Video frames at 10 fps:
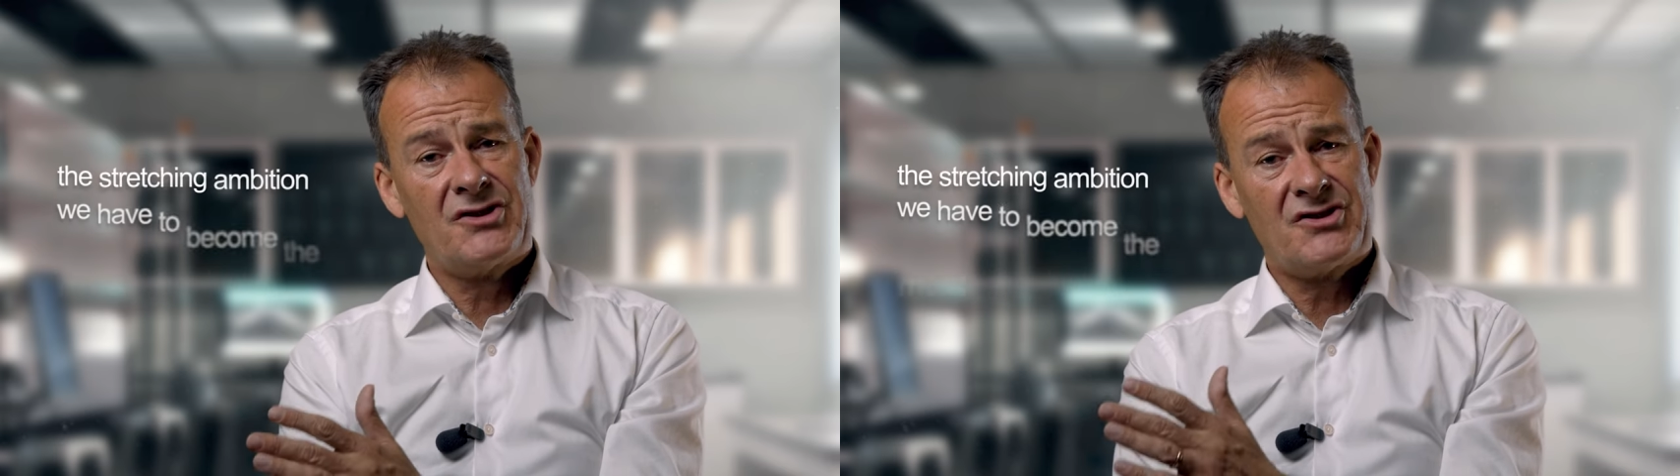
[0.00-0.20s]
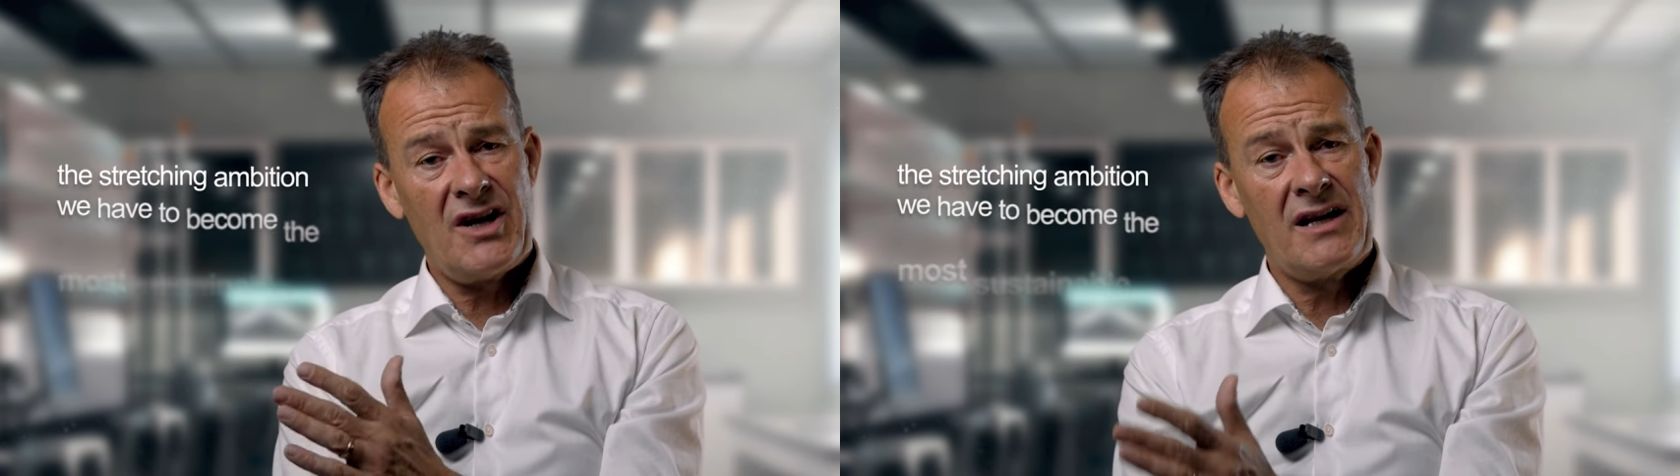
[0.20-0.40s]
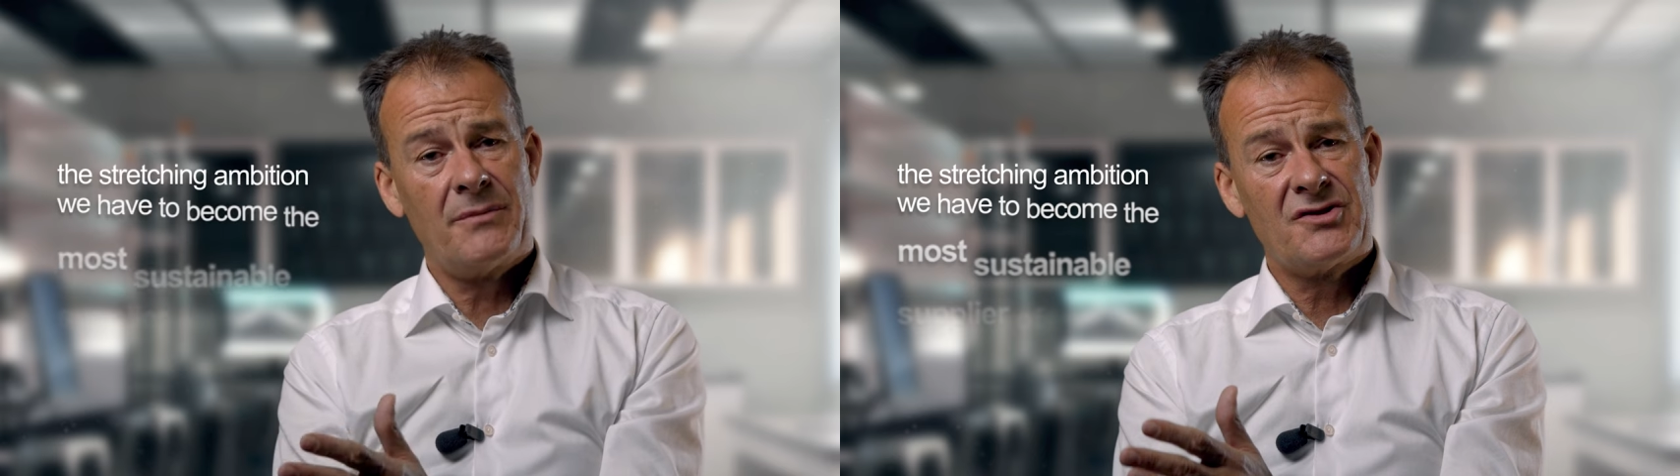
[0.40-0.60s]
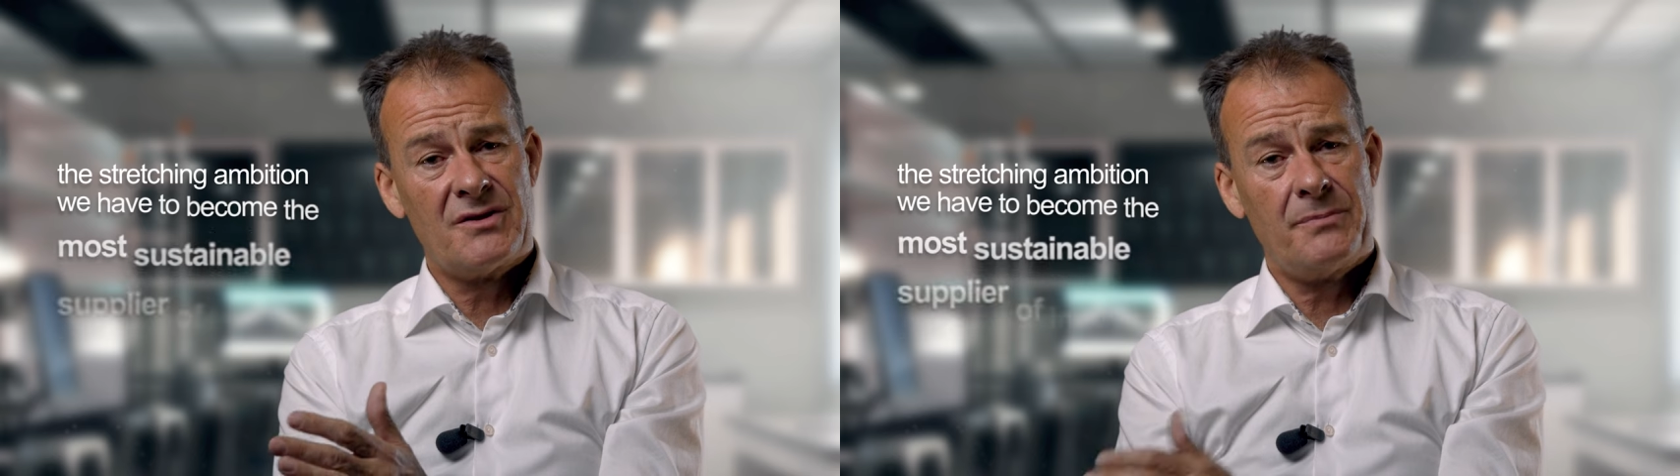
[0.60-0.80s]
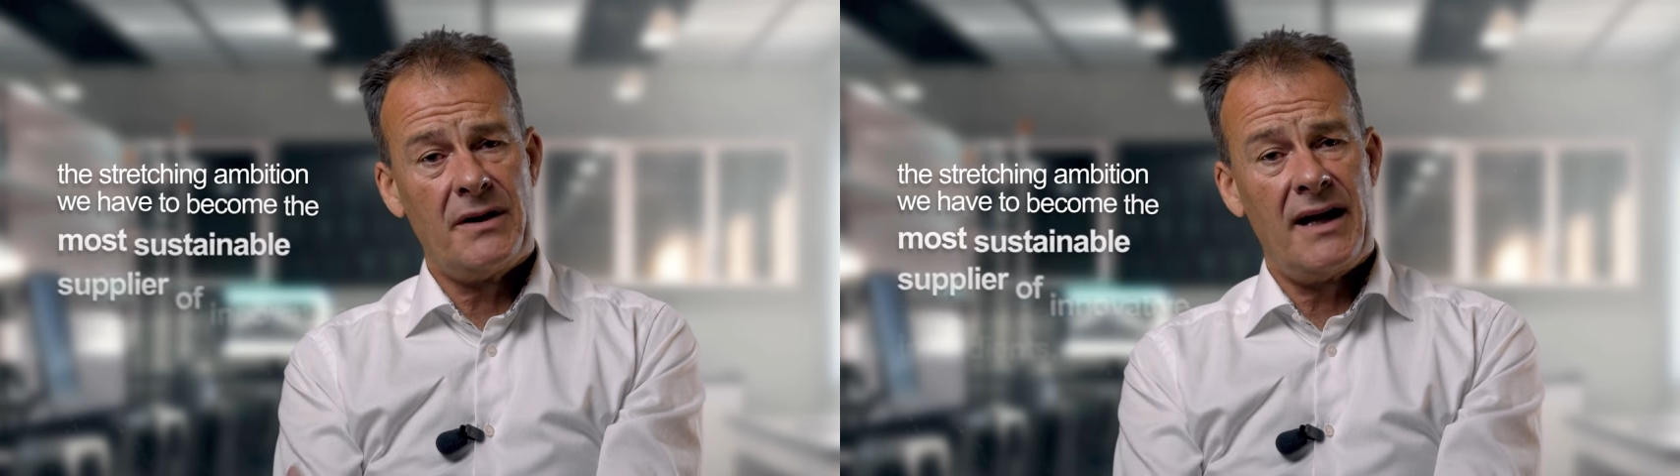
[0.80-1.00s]
sustainable
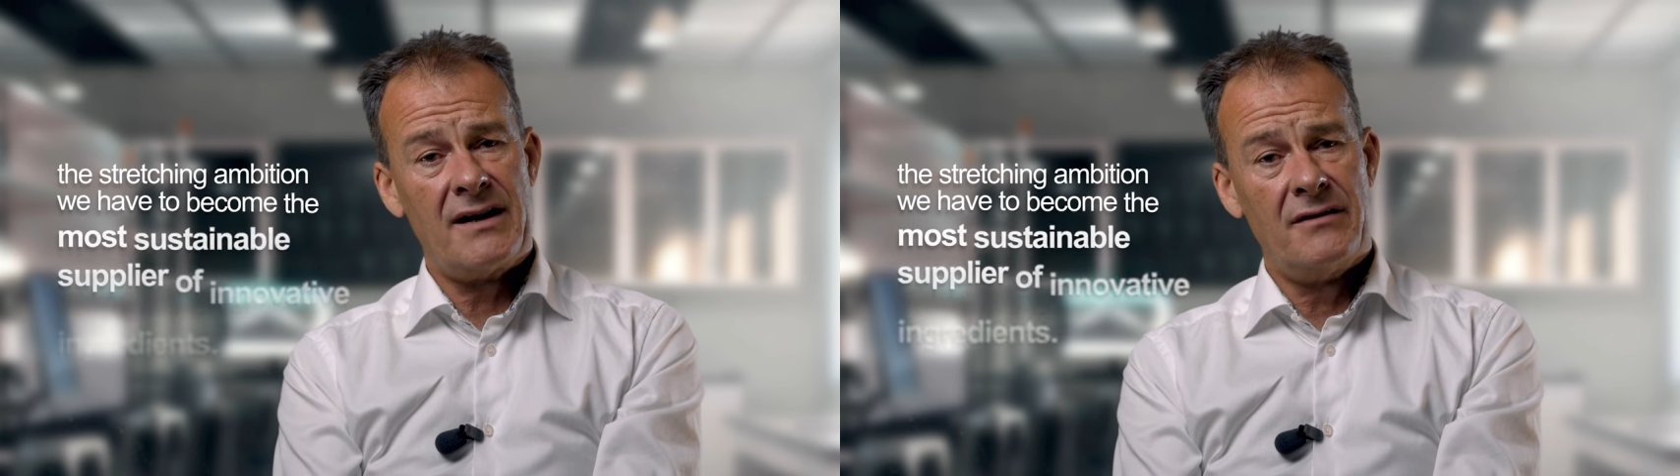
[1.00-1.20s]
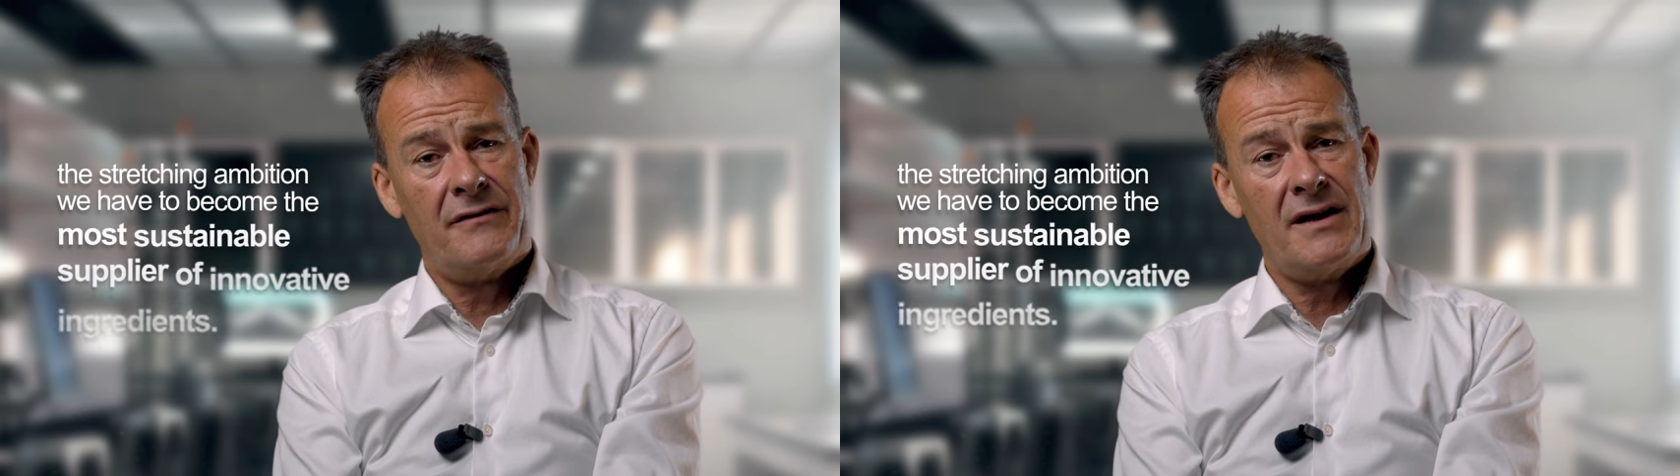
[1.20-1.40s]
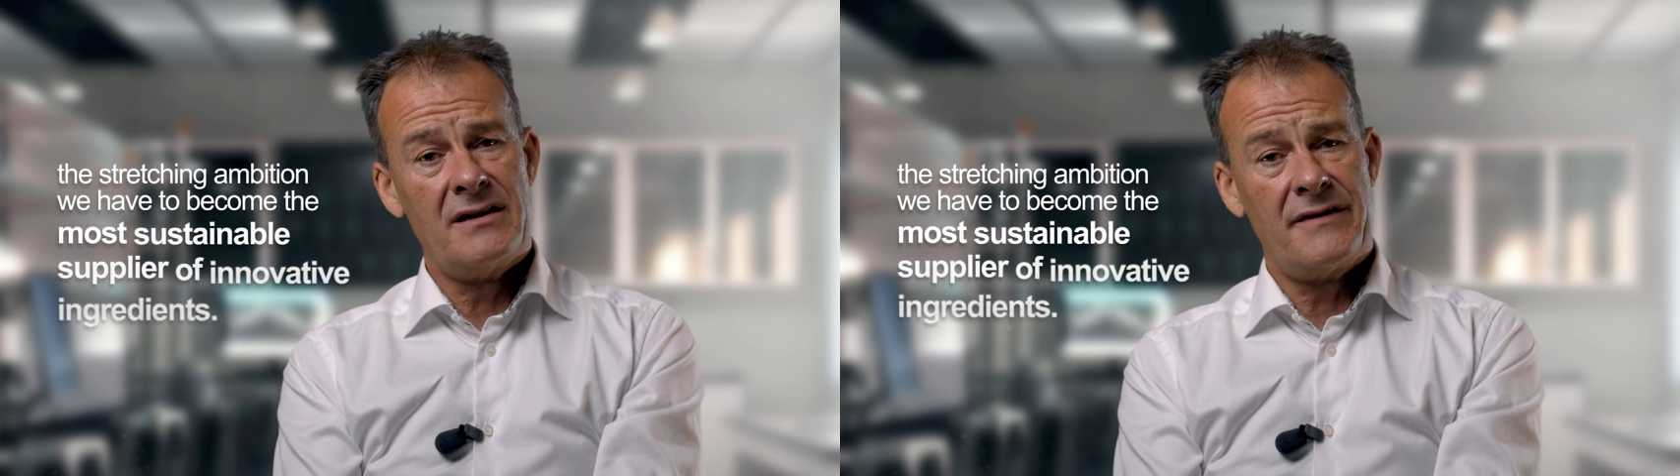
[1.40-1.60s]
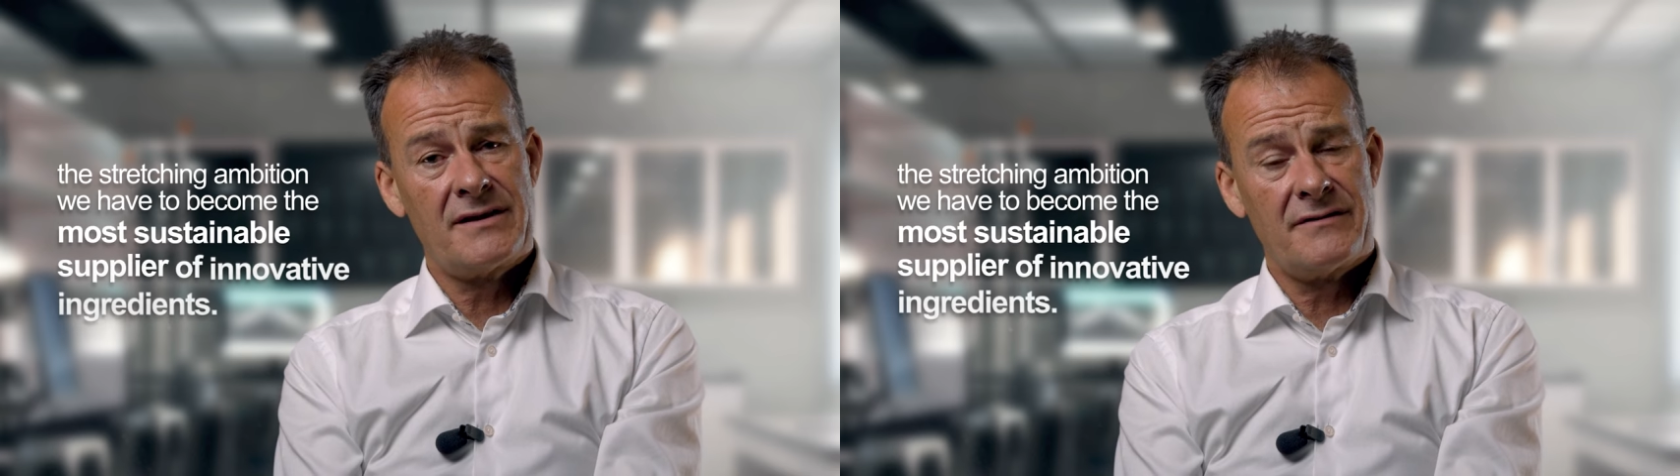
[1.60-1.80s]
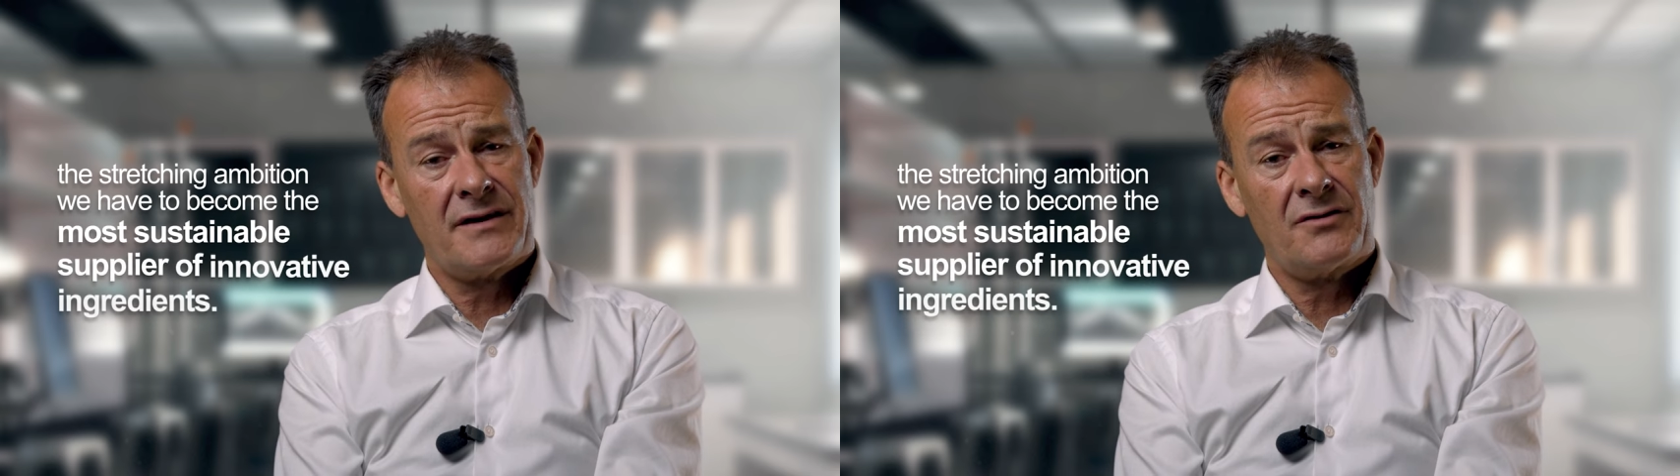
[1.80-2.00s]
supplier of
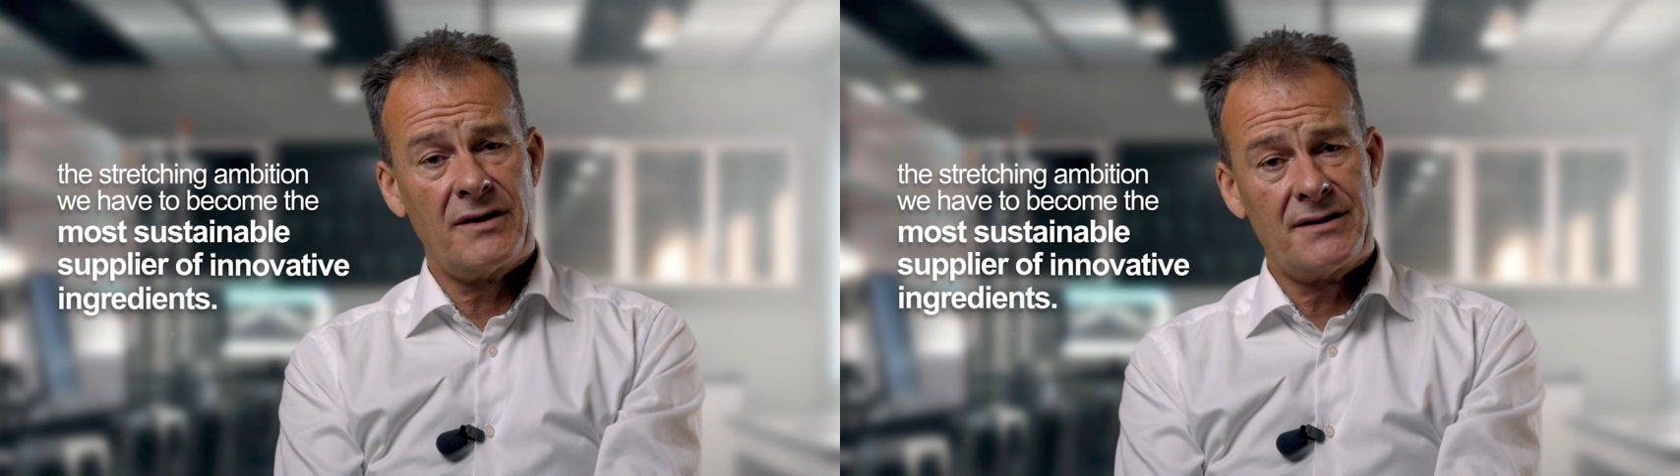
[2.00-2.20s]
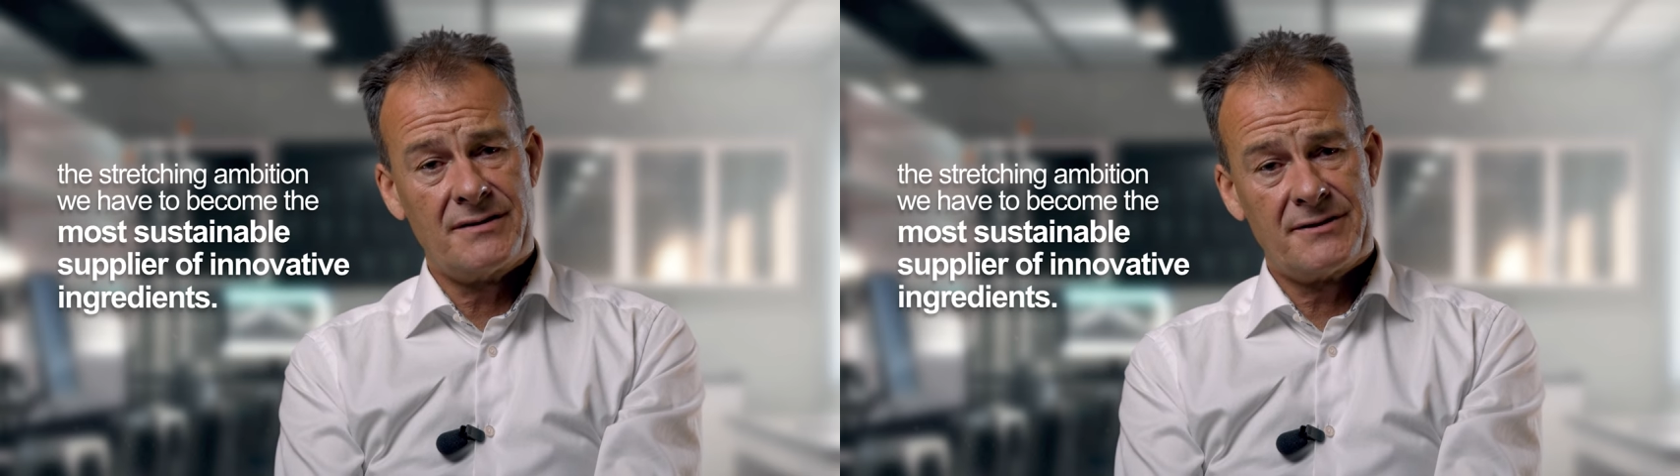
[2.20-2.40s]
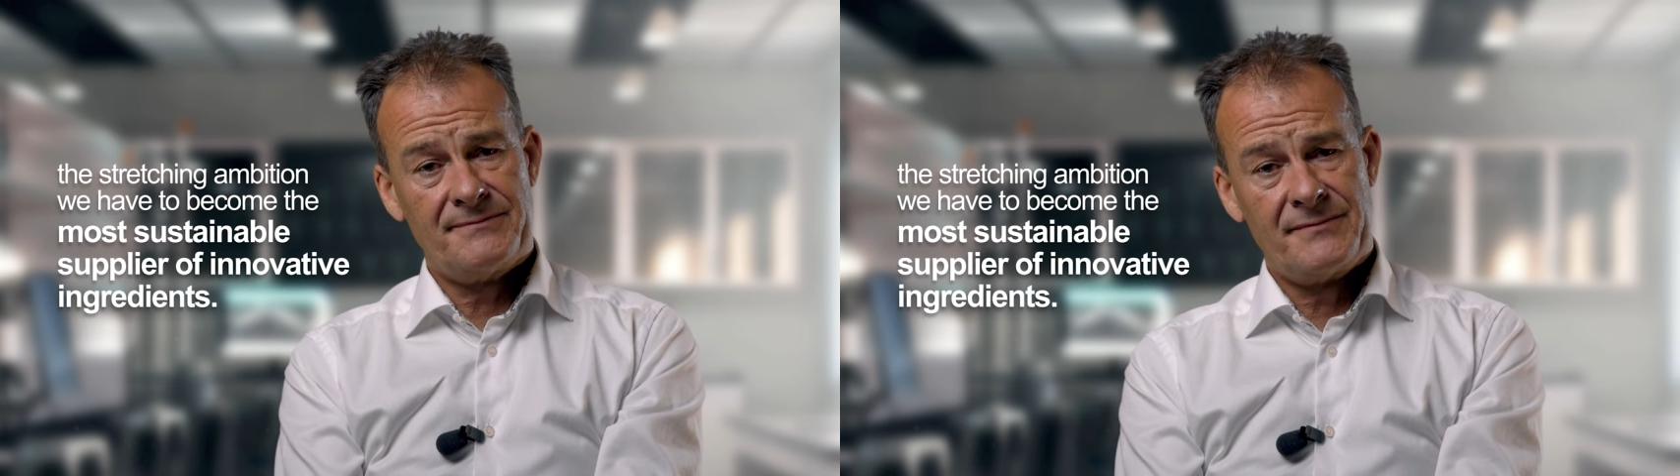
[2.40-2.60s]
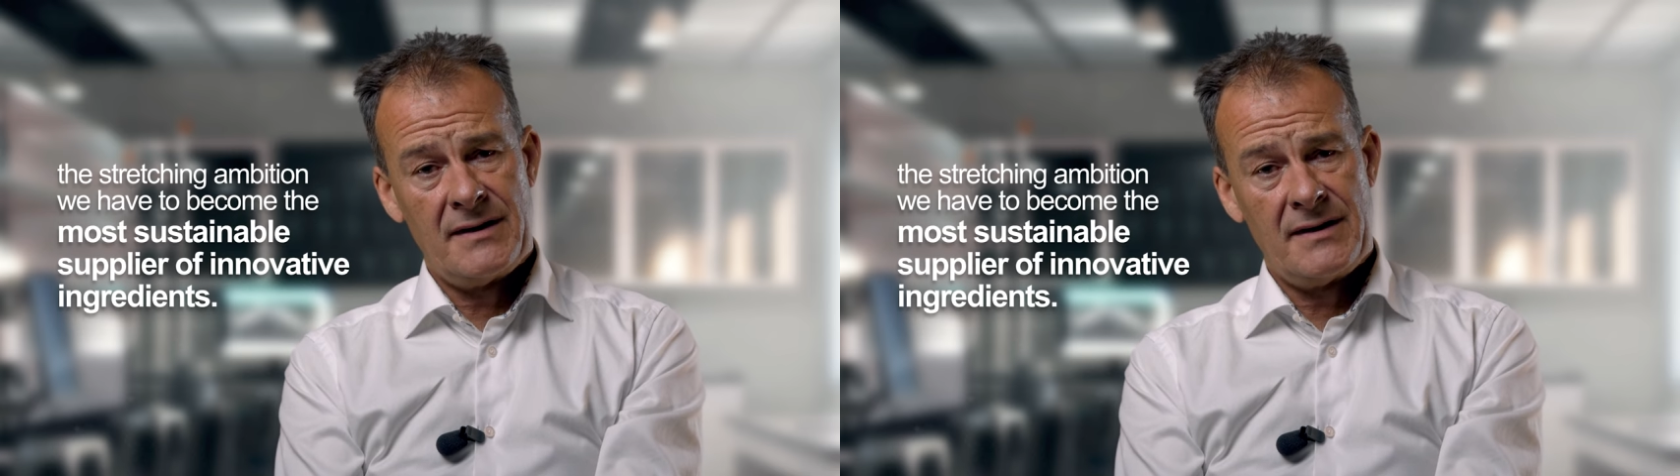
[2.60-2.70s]
innovative ingredients.